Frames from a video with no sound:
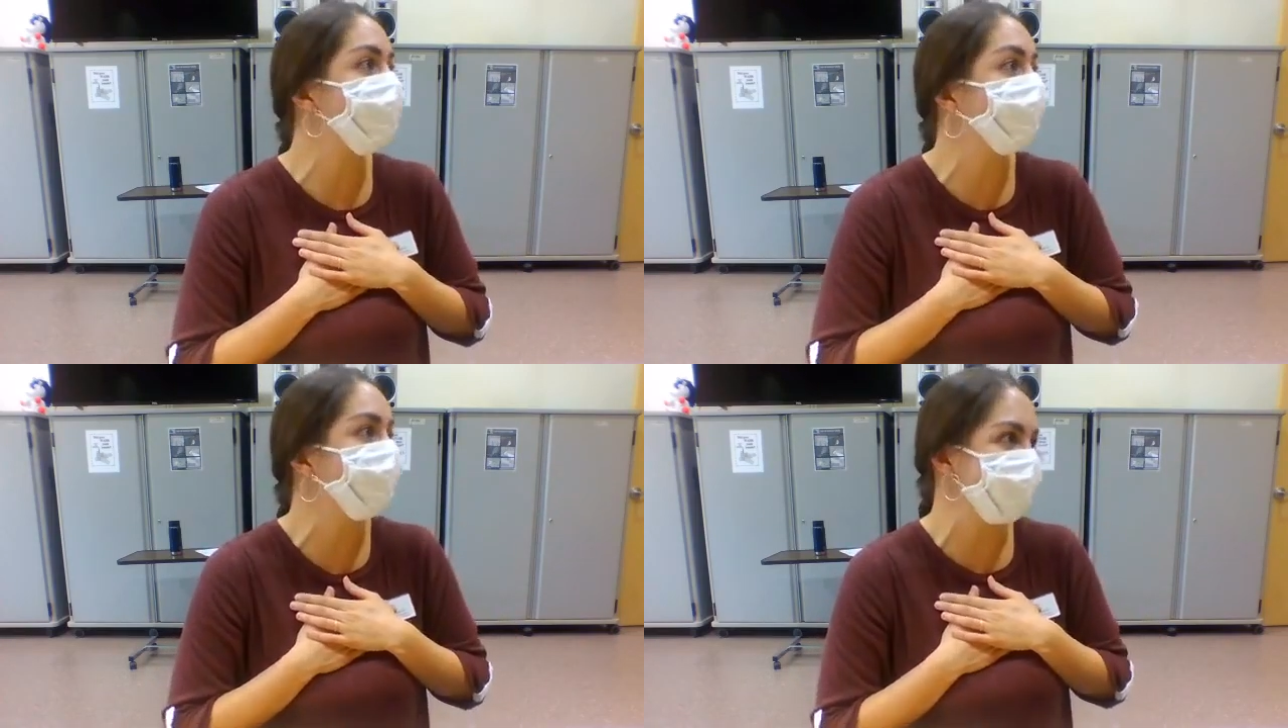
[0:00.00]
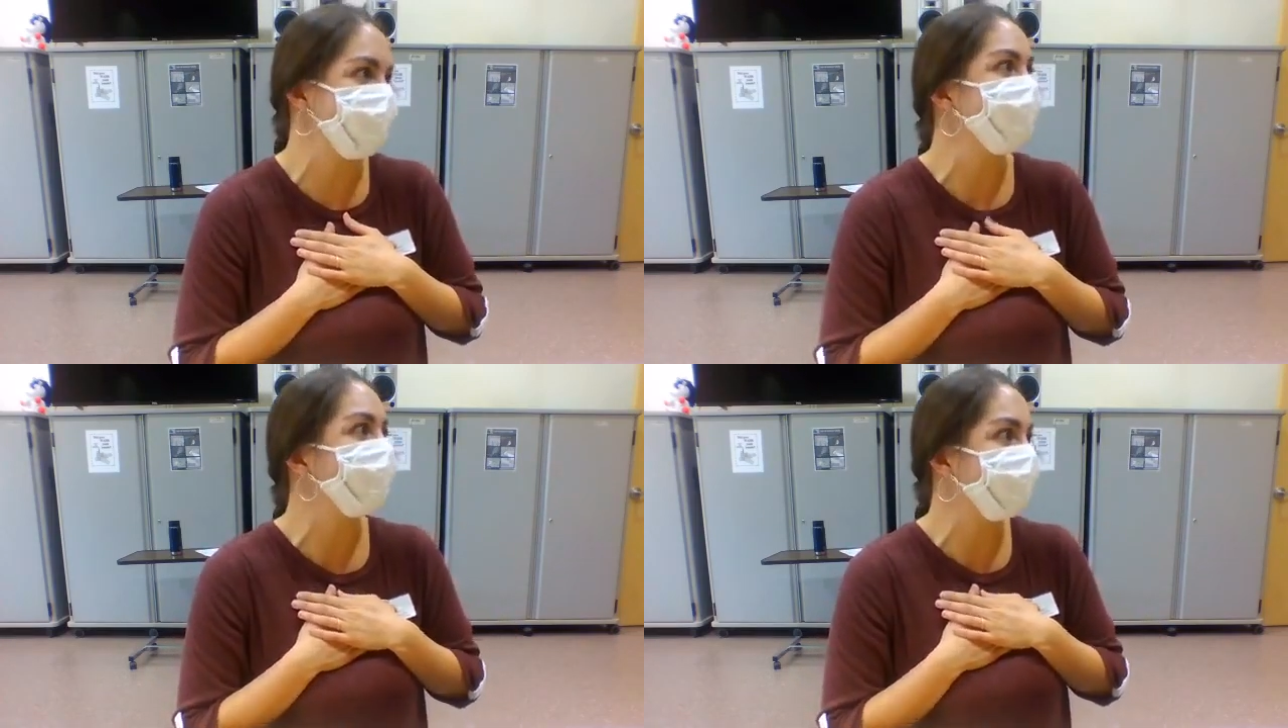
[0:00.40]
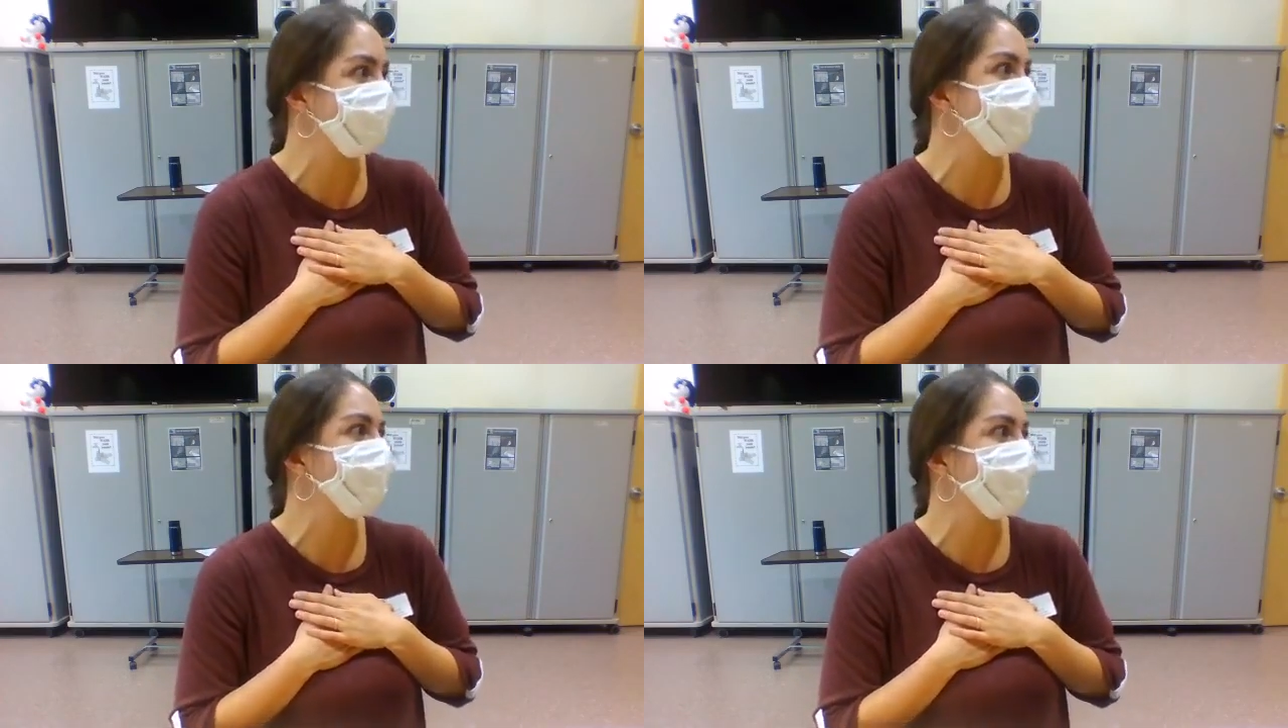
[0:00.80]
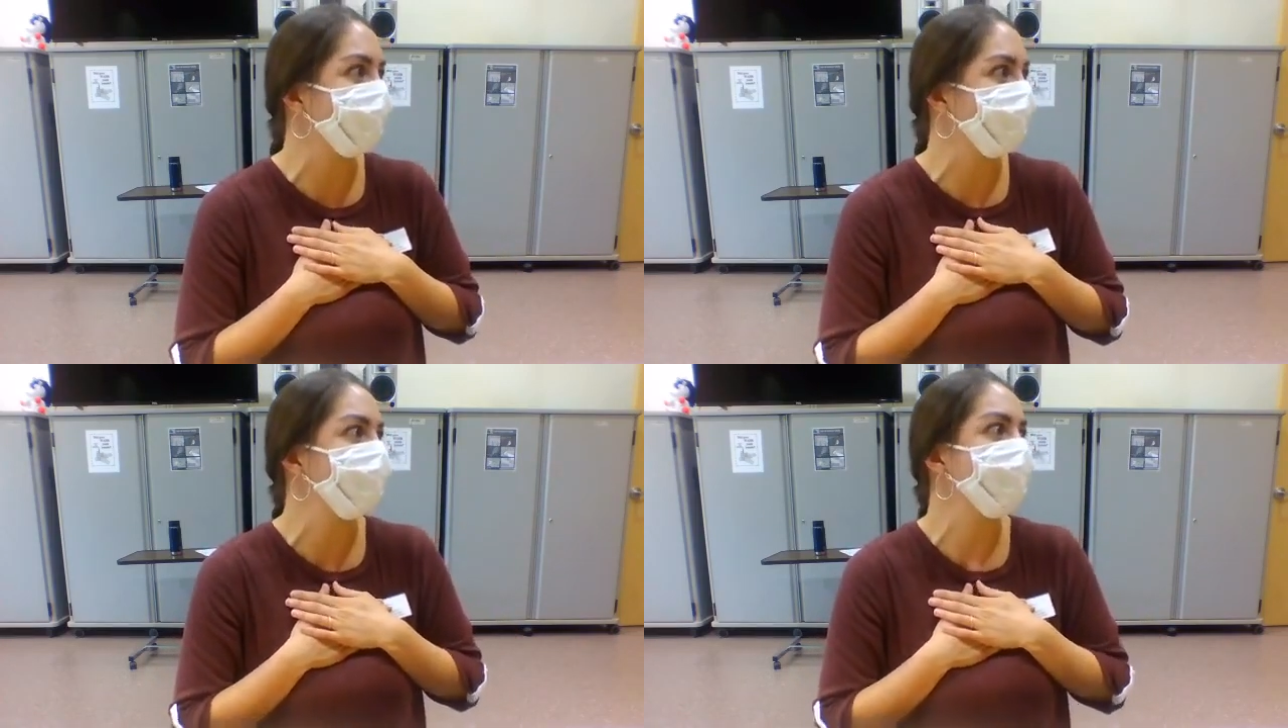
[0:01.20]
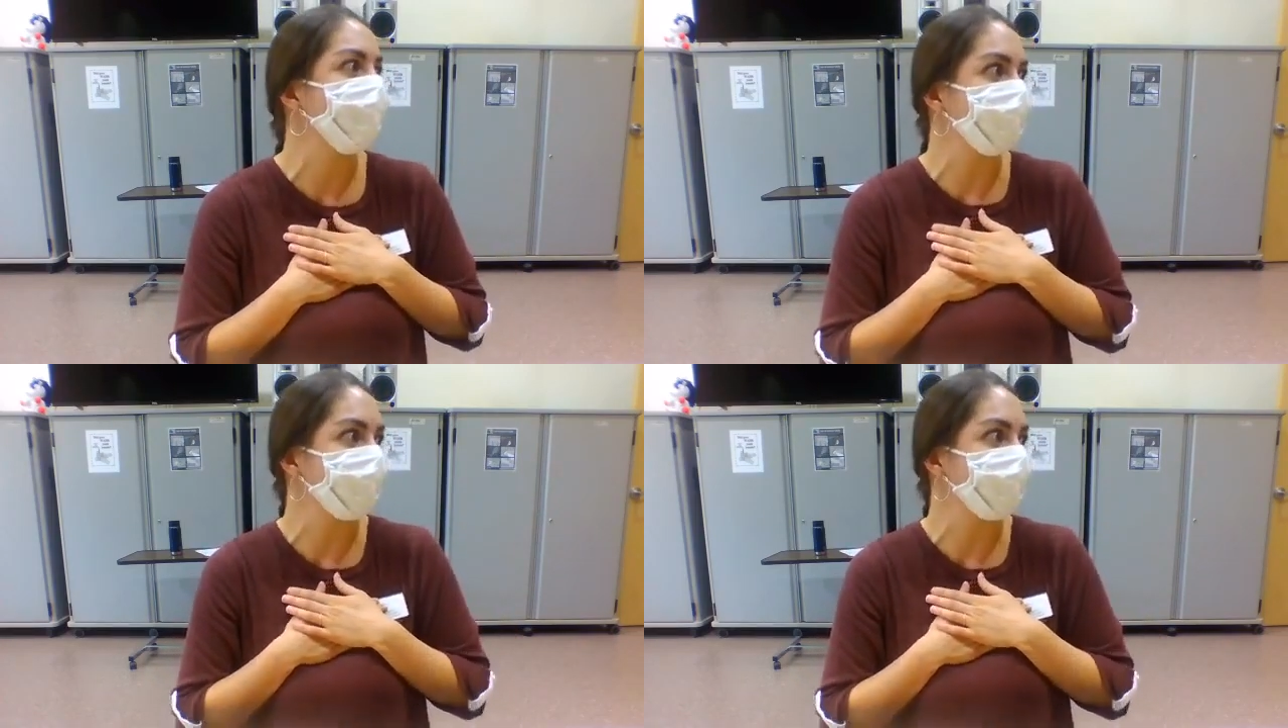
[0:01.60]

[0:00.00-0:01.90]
Something as what we